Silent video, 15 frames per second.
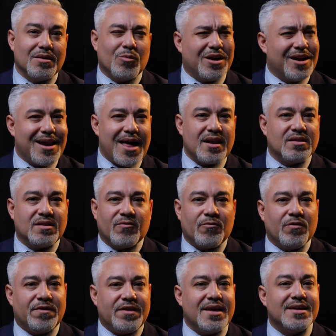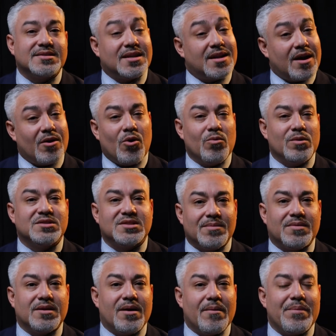with a lot of different things, and I always
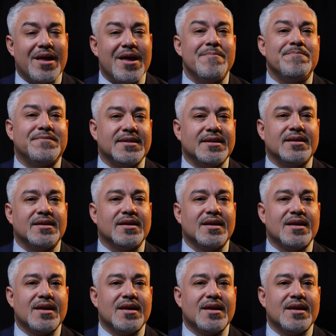ended up empty.